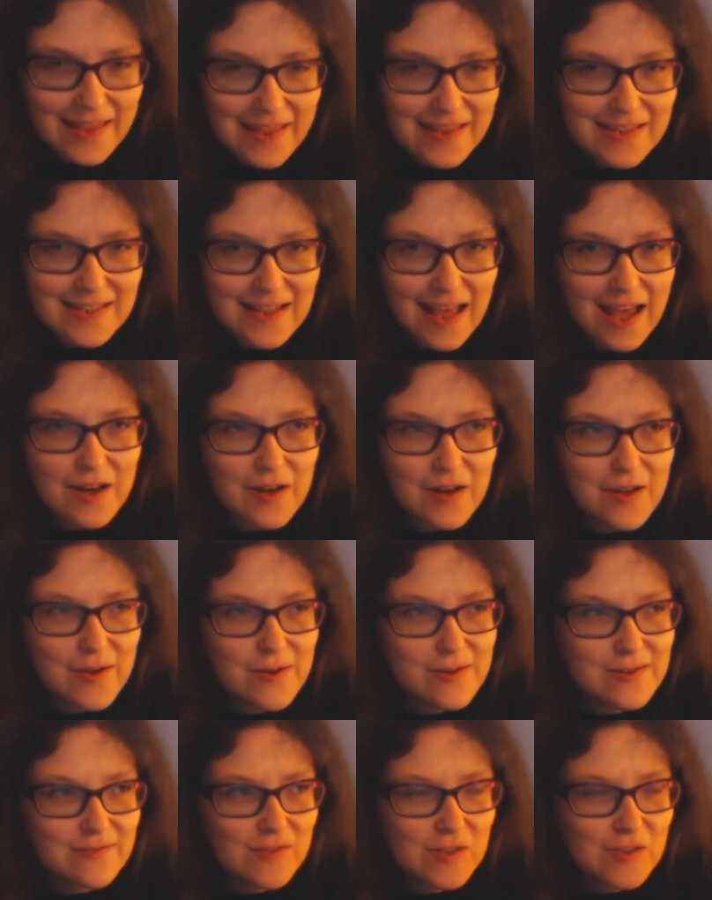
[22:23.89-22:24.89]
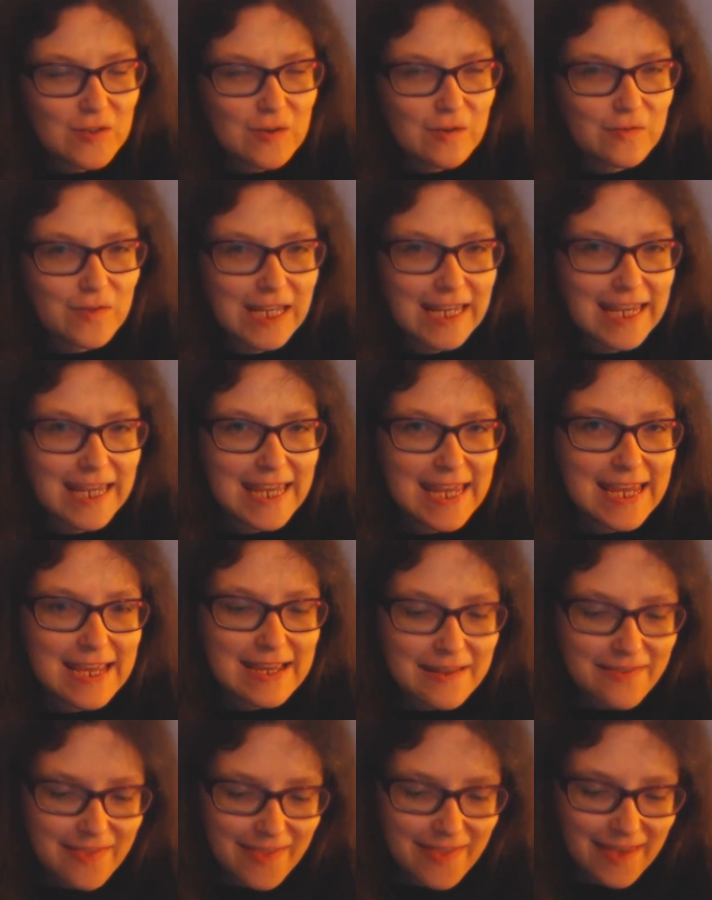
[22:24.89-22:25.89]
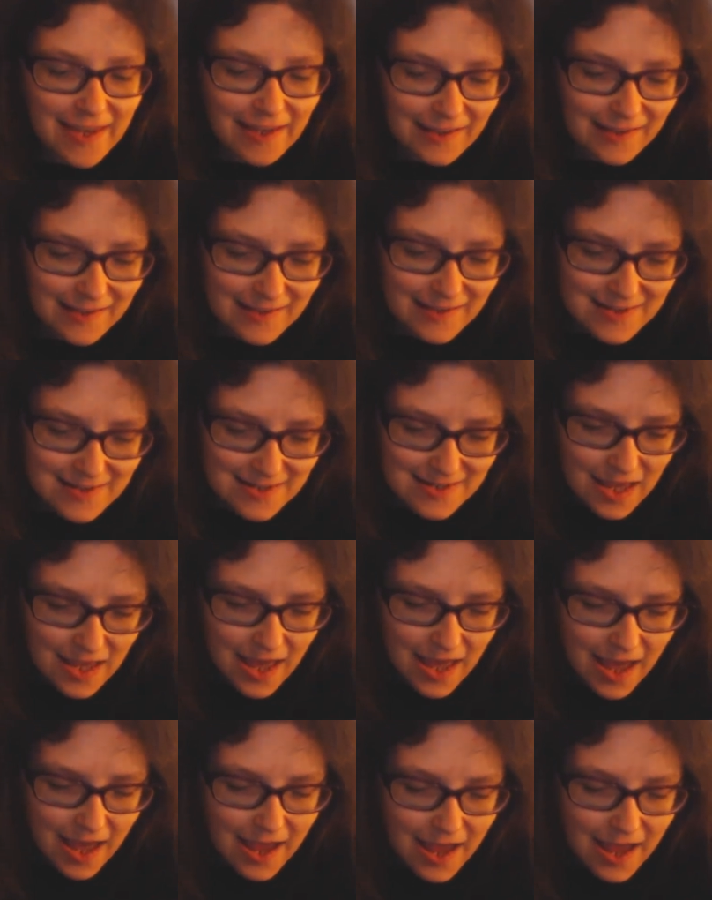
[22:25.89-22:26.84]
and there's like loads of sort of gear things,